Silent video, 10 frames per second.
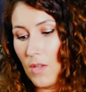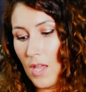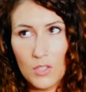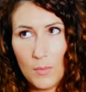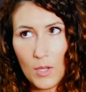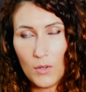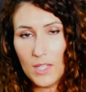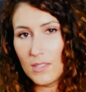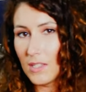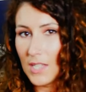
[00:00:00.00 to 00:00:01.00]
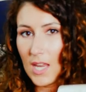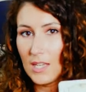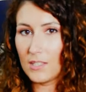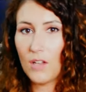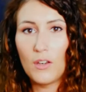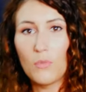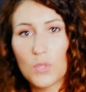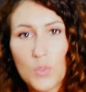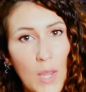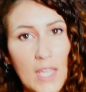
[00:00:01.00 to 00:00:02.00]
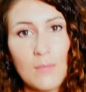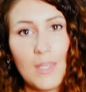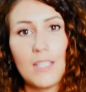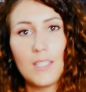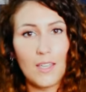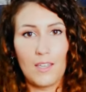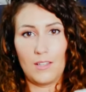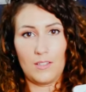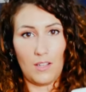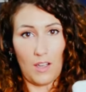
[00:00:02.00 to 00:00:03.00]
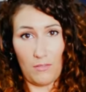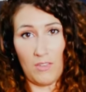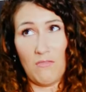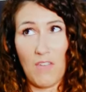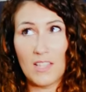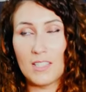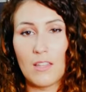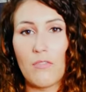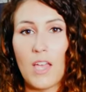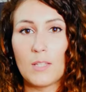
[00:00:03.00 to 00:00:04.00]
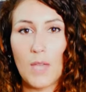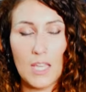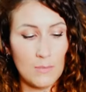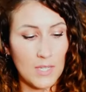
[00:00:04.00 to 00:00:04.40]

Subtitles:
To be honest, the tin is kind of what swayed me to kind of invest in the first place,